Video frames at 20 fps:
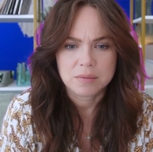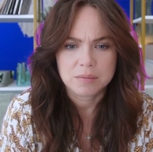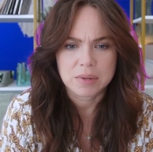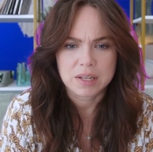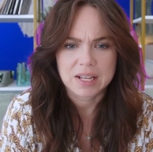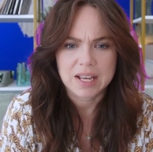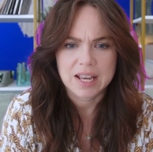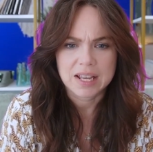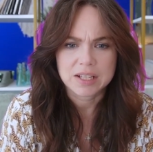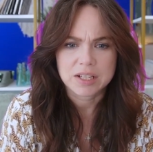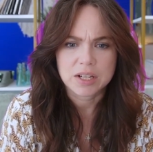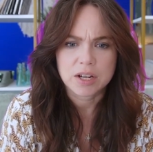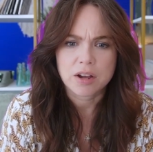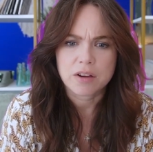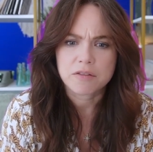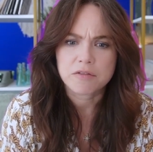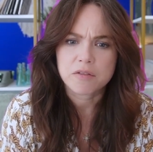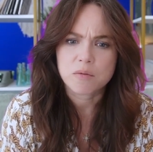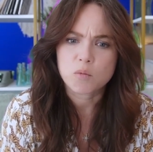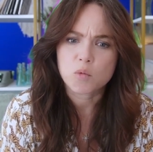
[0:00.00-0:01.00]
being handed
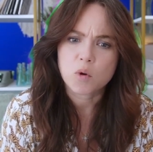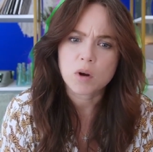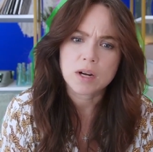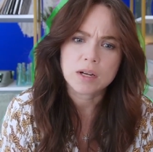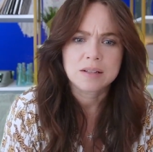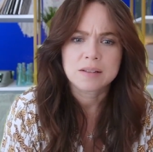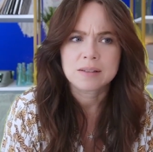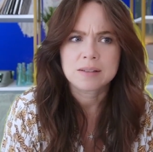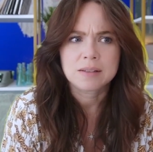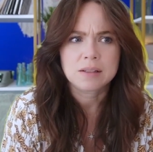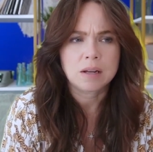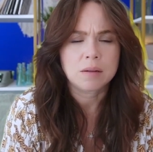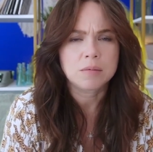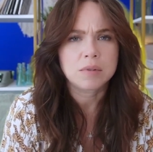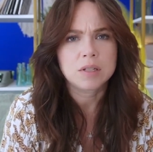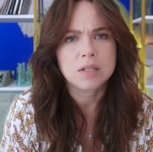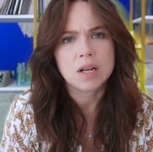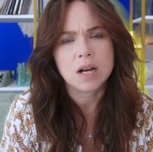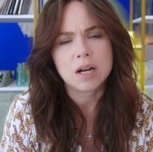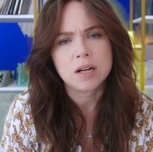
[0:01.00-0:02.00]
off from one
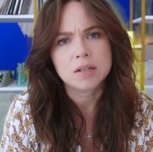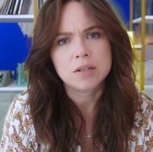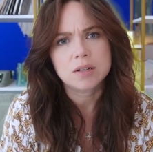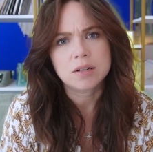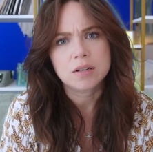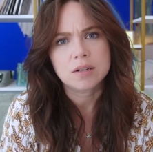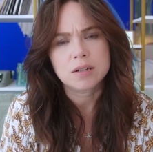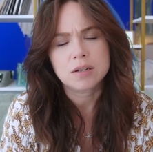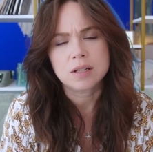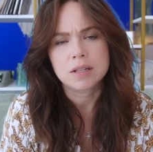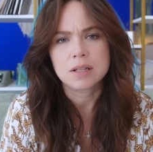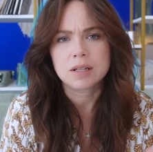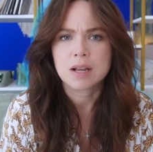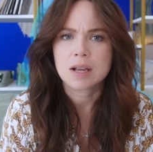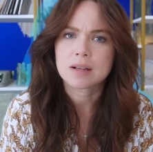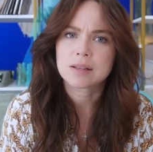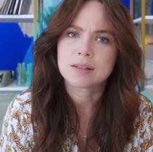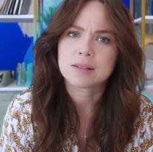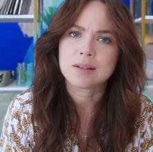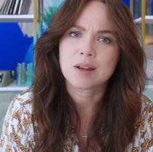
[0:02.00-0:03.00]
stumped doctor to the
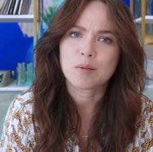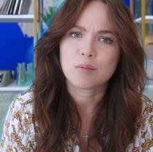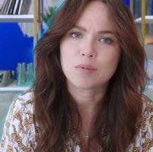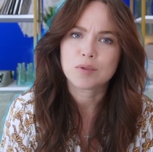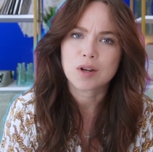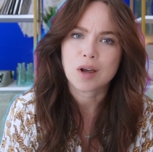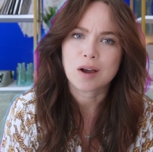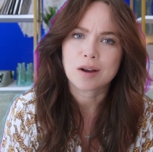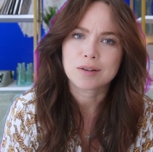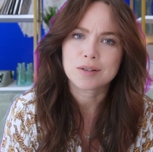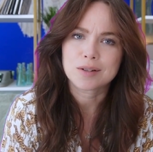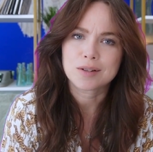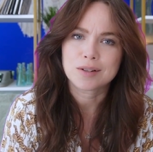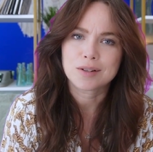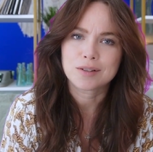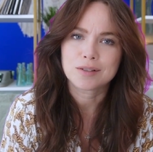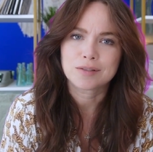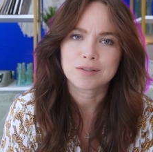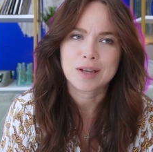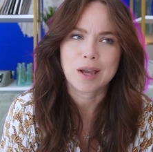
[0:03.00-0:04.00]
next stumped
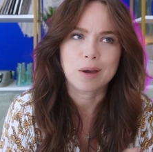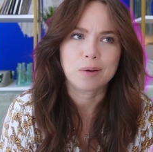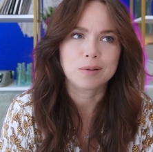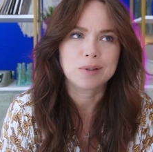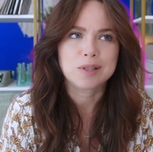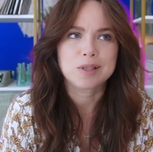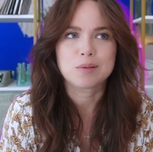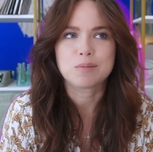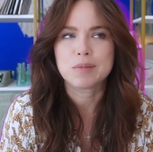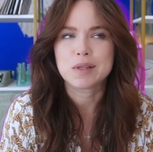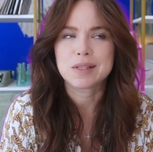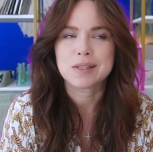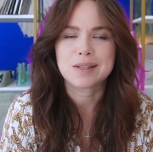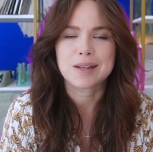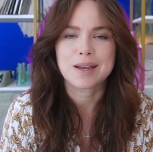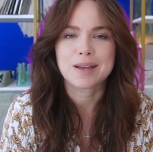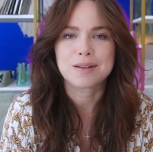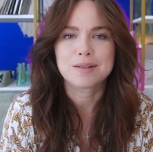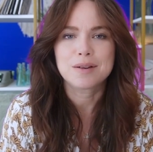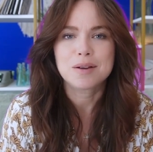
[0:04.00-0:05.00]
doctor, countless
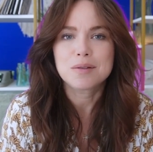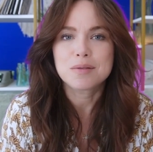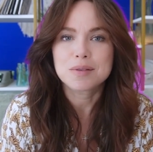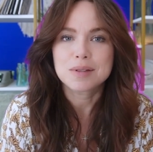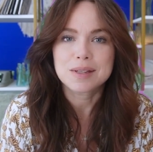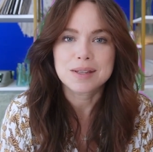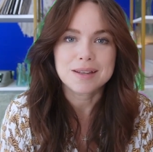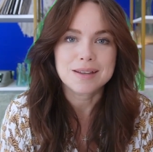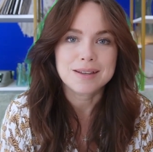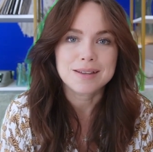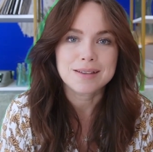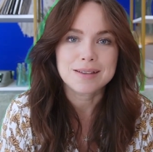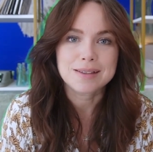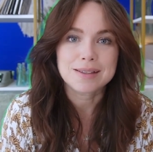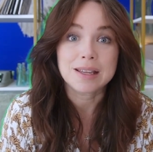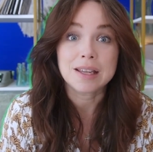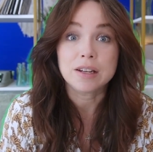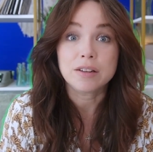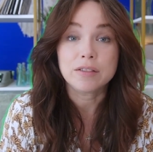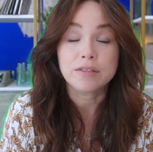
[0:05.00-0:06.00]

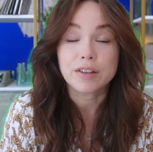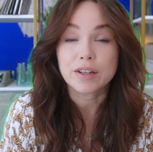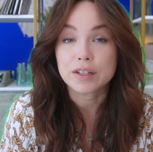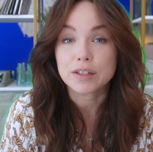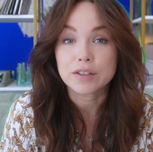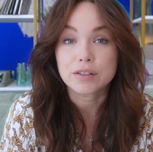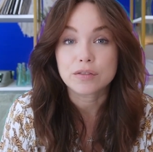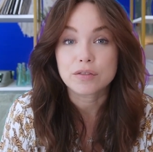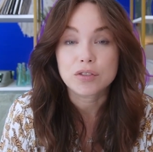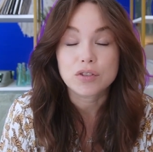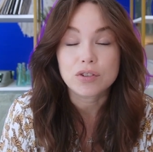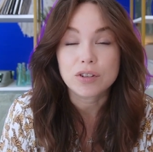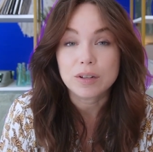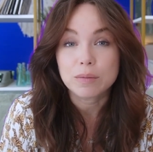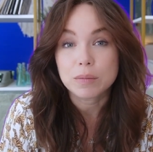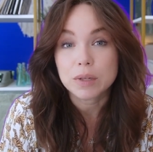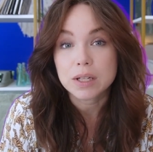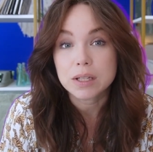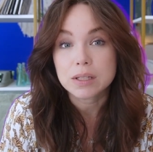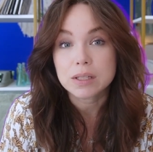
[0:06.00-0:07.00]
misdiagnoses, ineffective
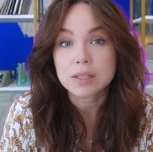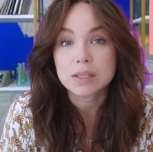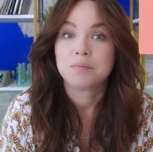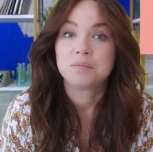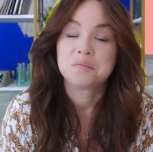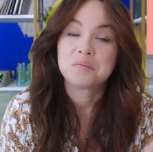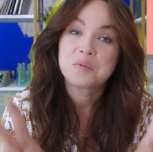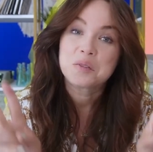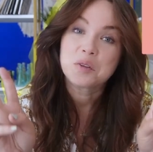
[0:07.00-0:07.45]
treatments,